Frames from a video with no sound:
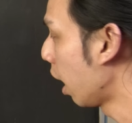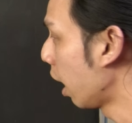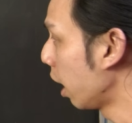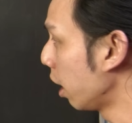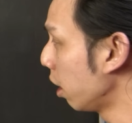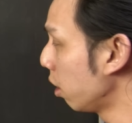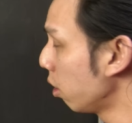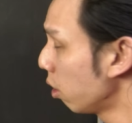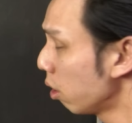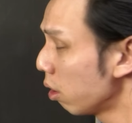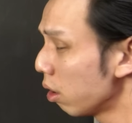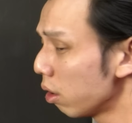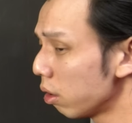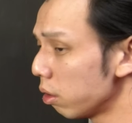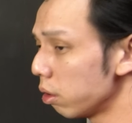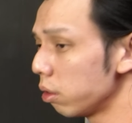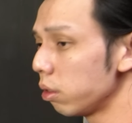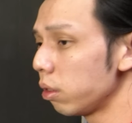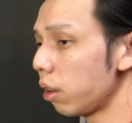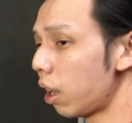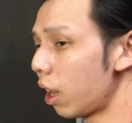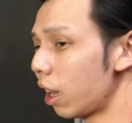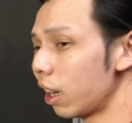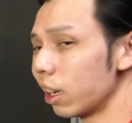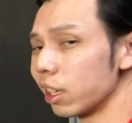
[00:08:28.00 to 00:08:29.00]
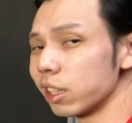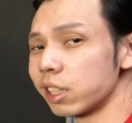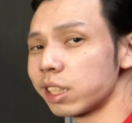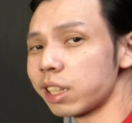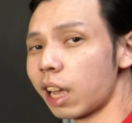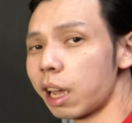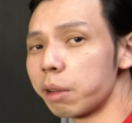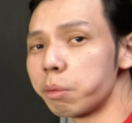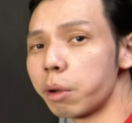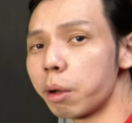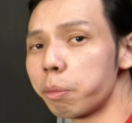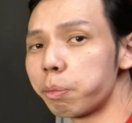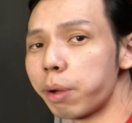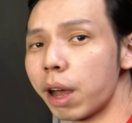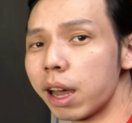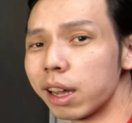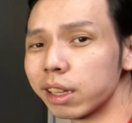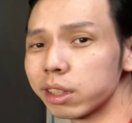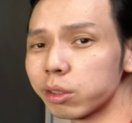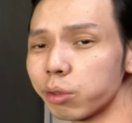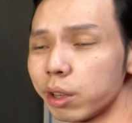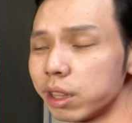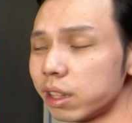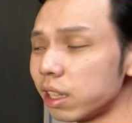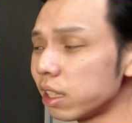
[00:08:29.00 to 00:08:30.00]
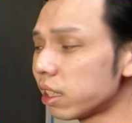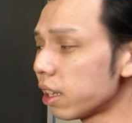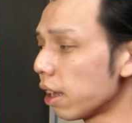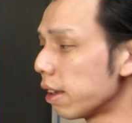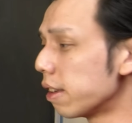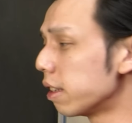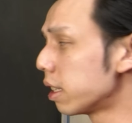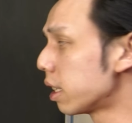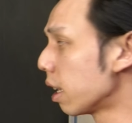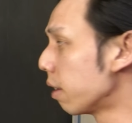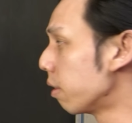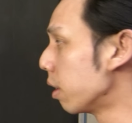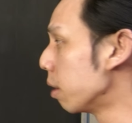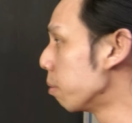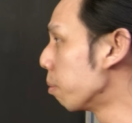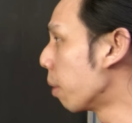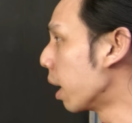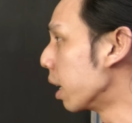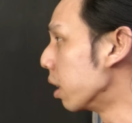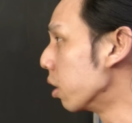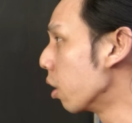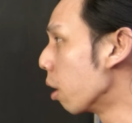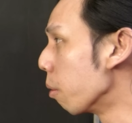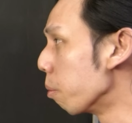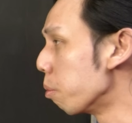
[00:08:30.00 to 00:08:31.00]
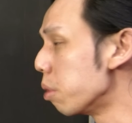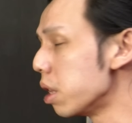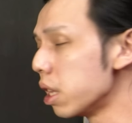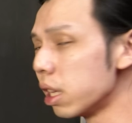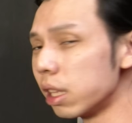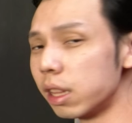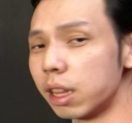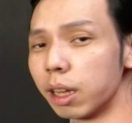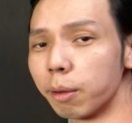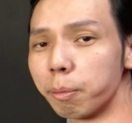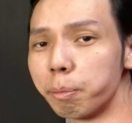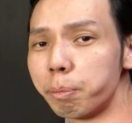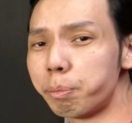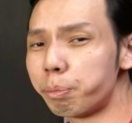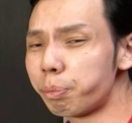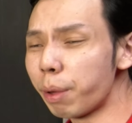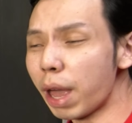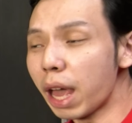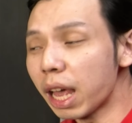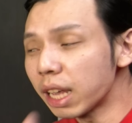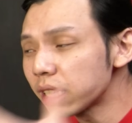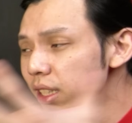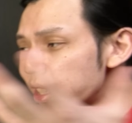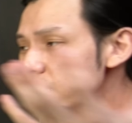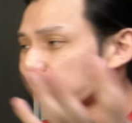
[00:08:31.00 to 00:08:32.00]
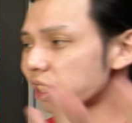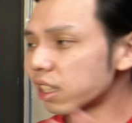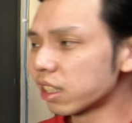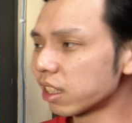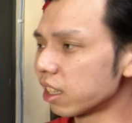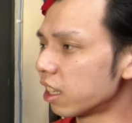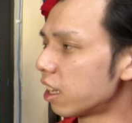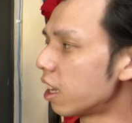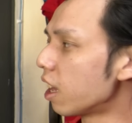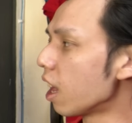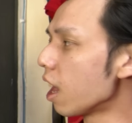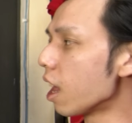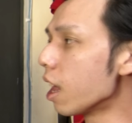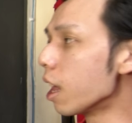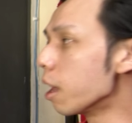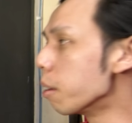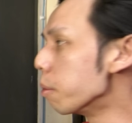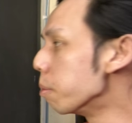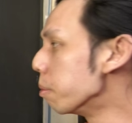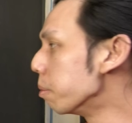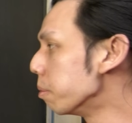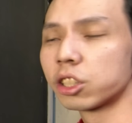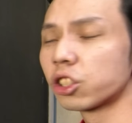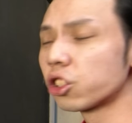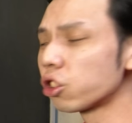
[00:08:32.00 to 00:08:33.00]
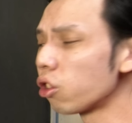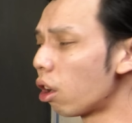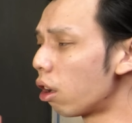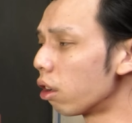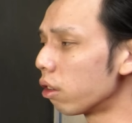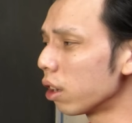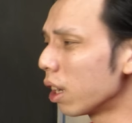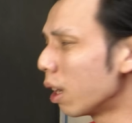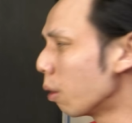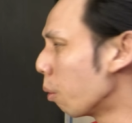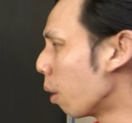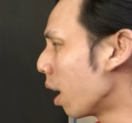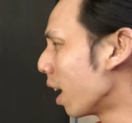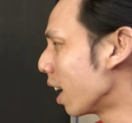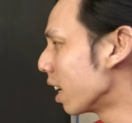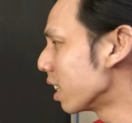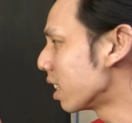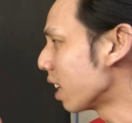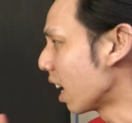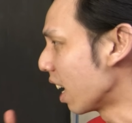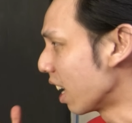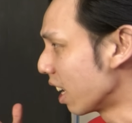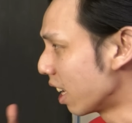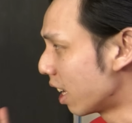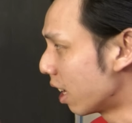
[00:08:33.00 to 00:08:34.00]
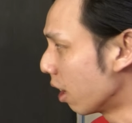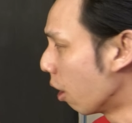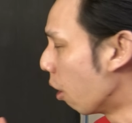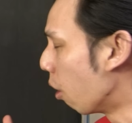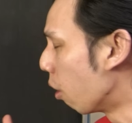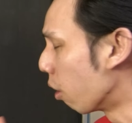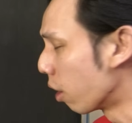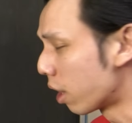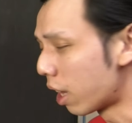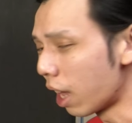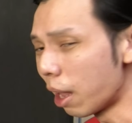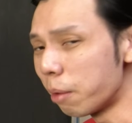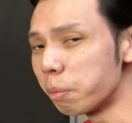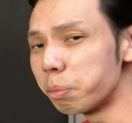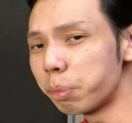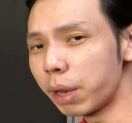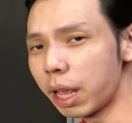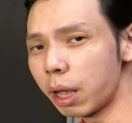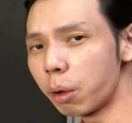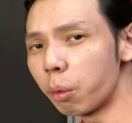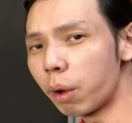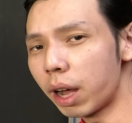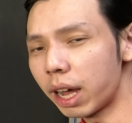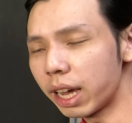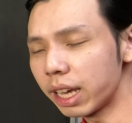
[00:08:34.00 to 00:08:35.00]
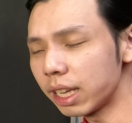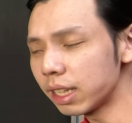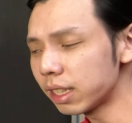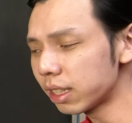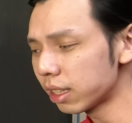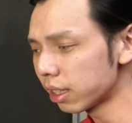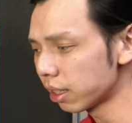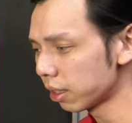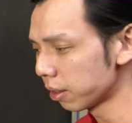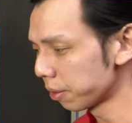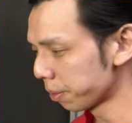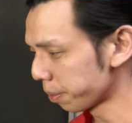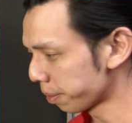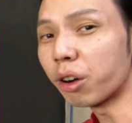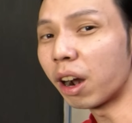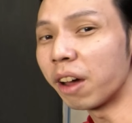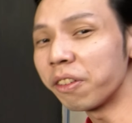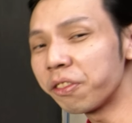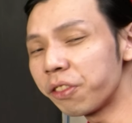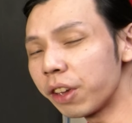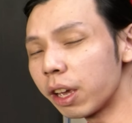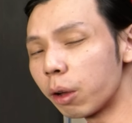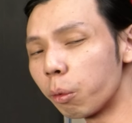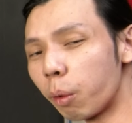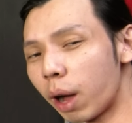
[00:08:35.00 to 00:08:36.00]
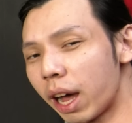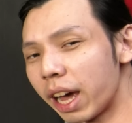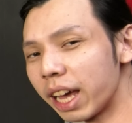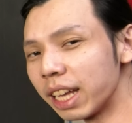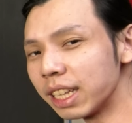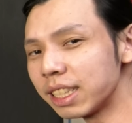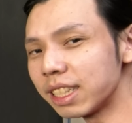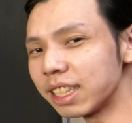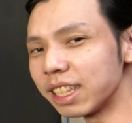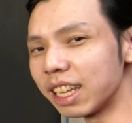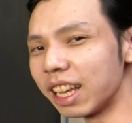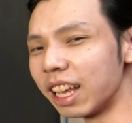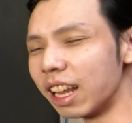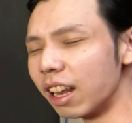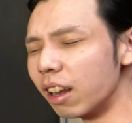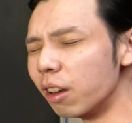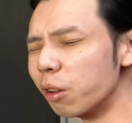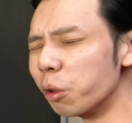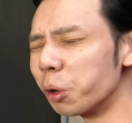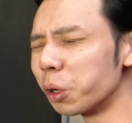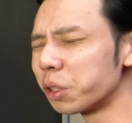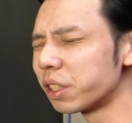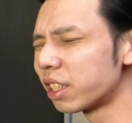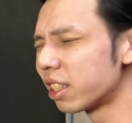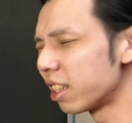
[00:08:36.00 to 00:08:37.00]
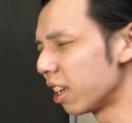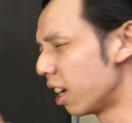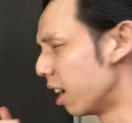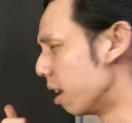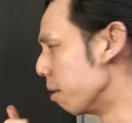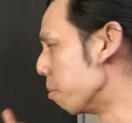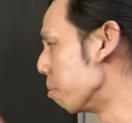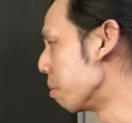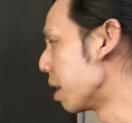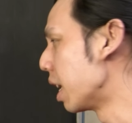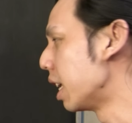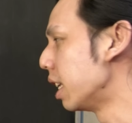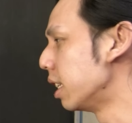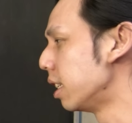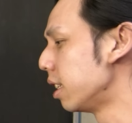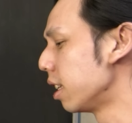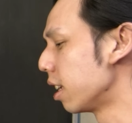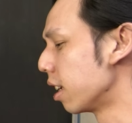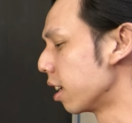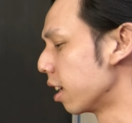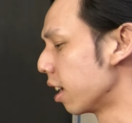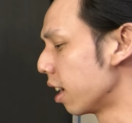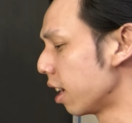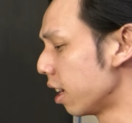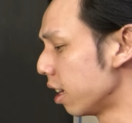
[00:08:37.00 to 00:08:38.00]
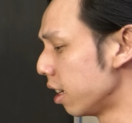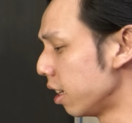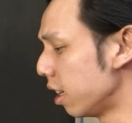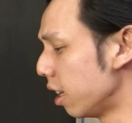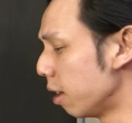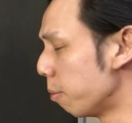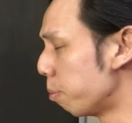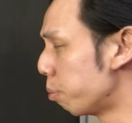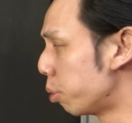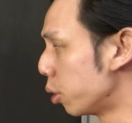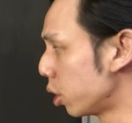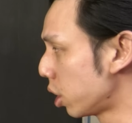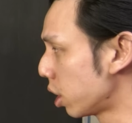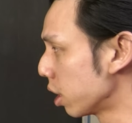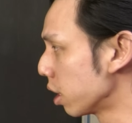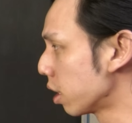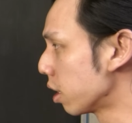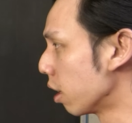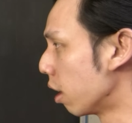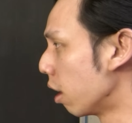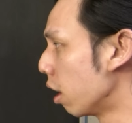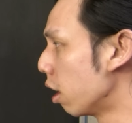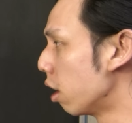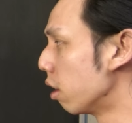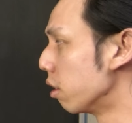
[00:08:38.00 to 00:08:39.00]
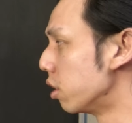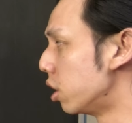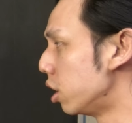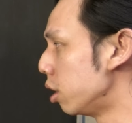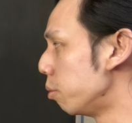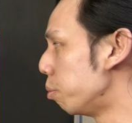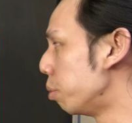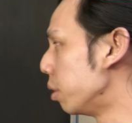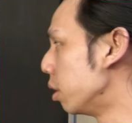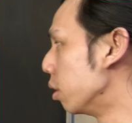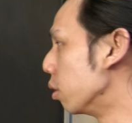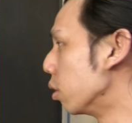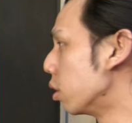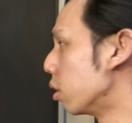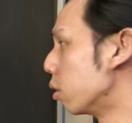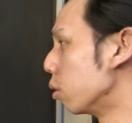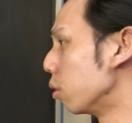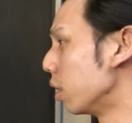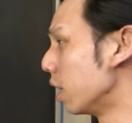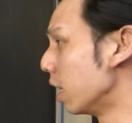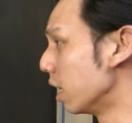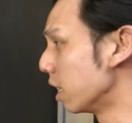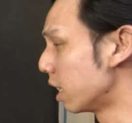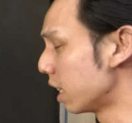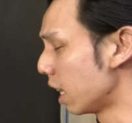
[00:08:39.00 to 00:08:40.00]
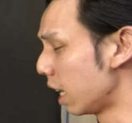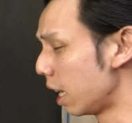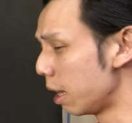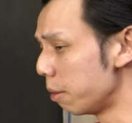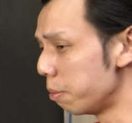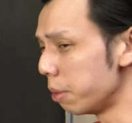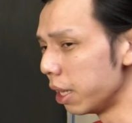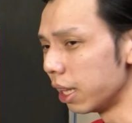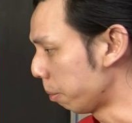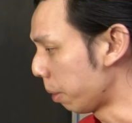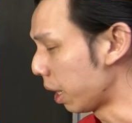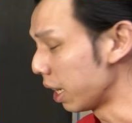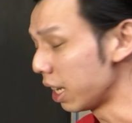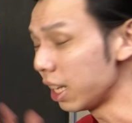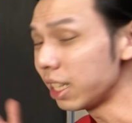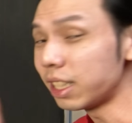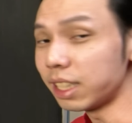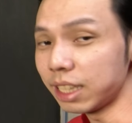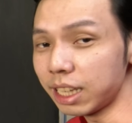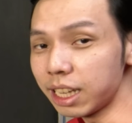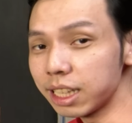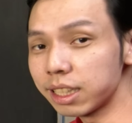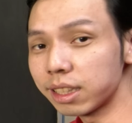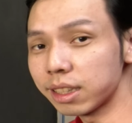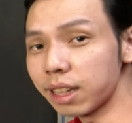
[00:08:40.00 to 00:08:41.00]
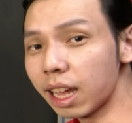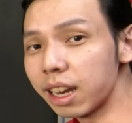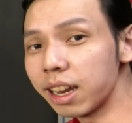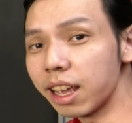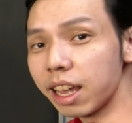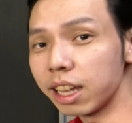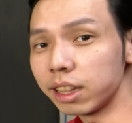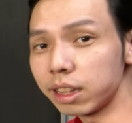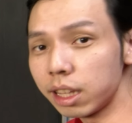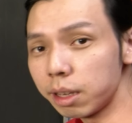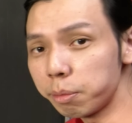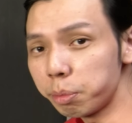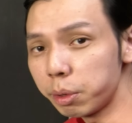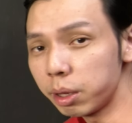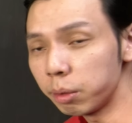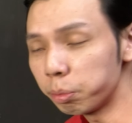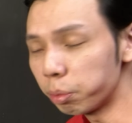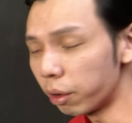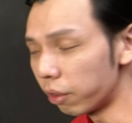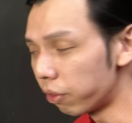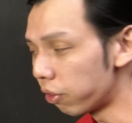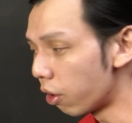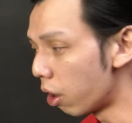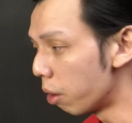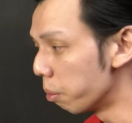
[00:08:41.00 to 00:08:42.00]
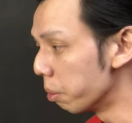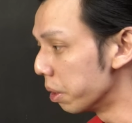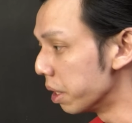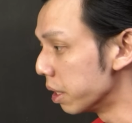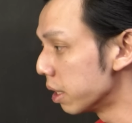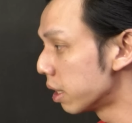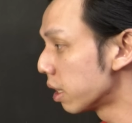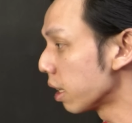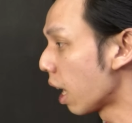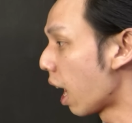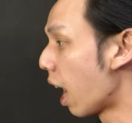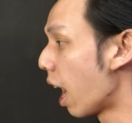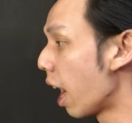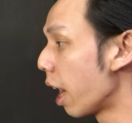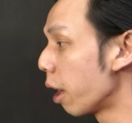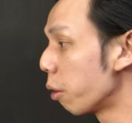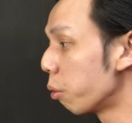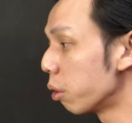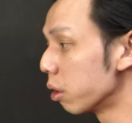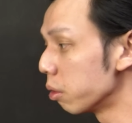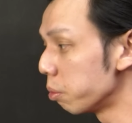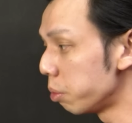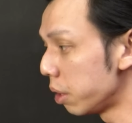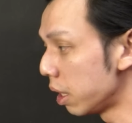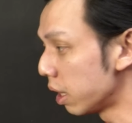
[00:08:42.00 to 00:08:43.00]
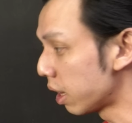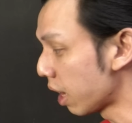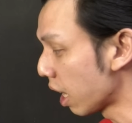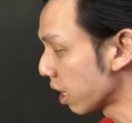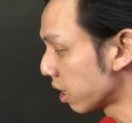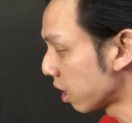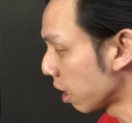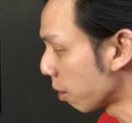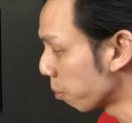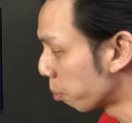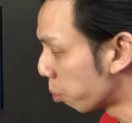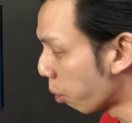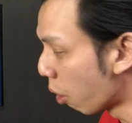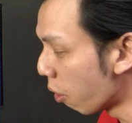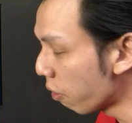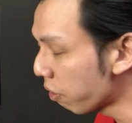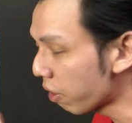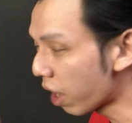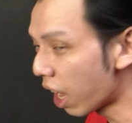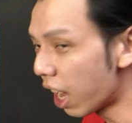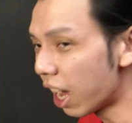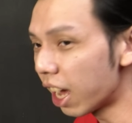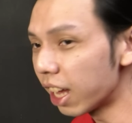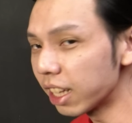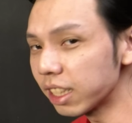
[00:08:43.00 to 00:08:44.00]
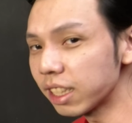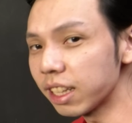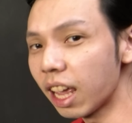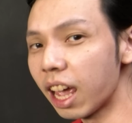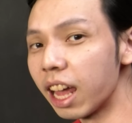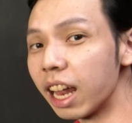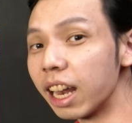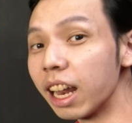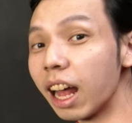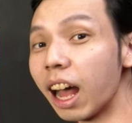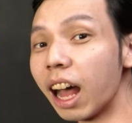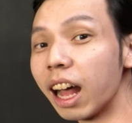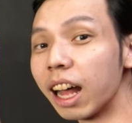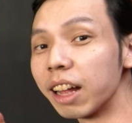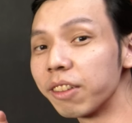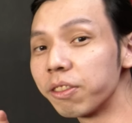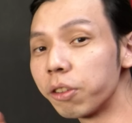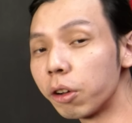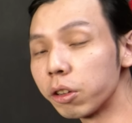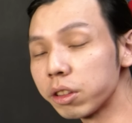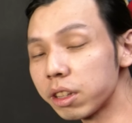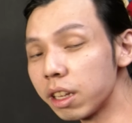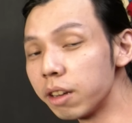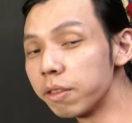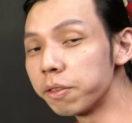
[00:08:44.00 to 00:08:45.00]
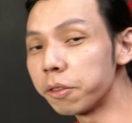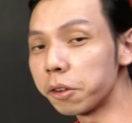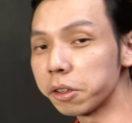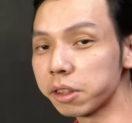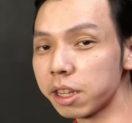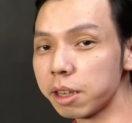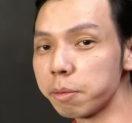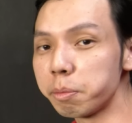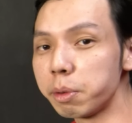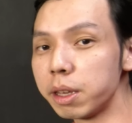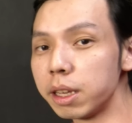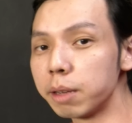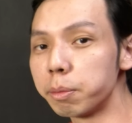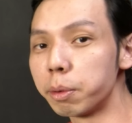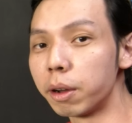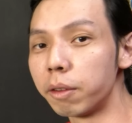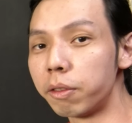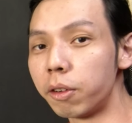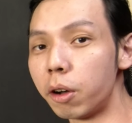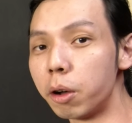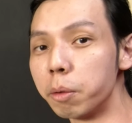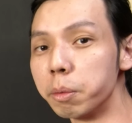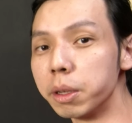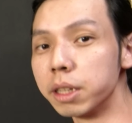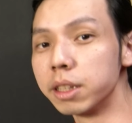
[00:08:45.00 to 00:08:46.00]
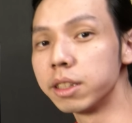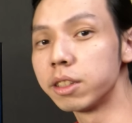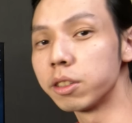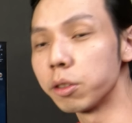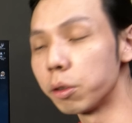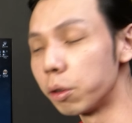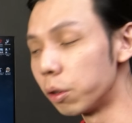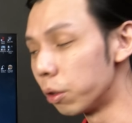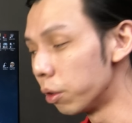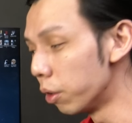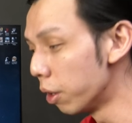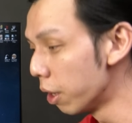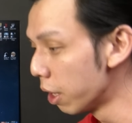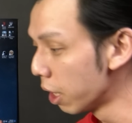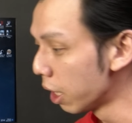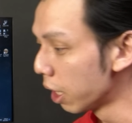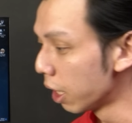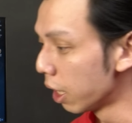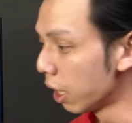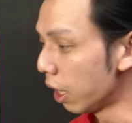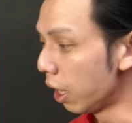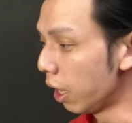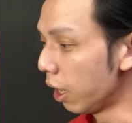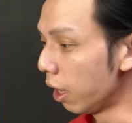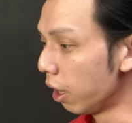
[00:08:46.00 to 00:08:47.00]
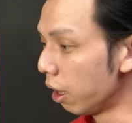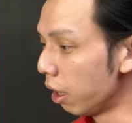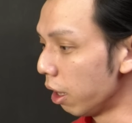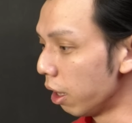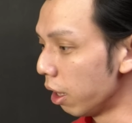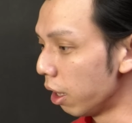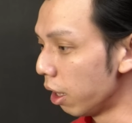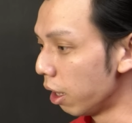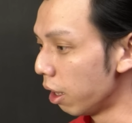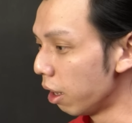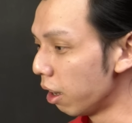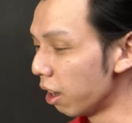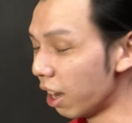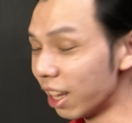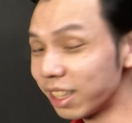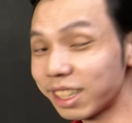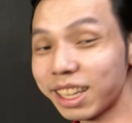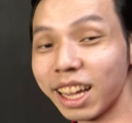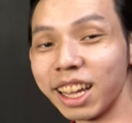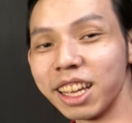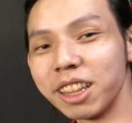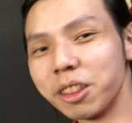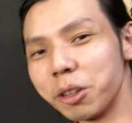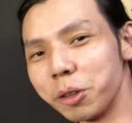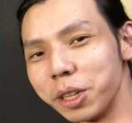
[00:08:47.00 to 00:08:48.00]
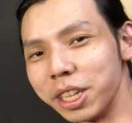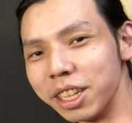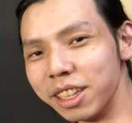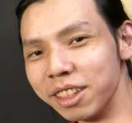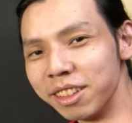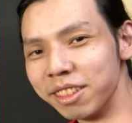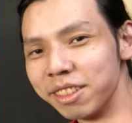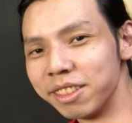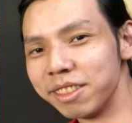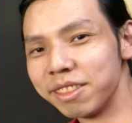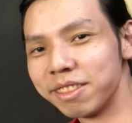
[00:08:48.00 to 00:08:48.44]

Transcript: I know Cyberpunk 2077 might not be the best game story-wise or gameplay-wise, but graphic-wise, it looks amazing and it pushes a lot of GPUs to its limit. But this is 1080p performance. I will be testing both cards at 1440p performance, so let's get into it. I'll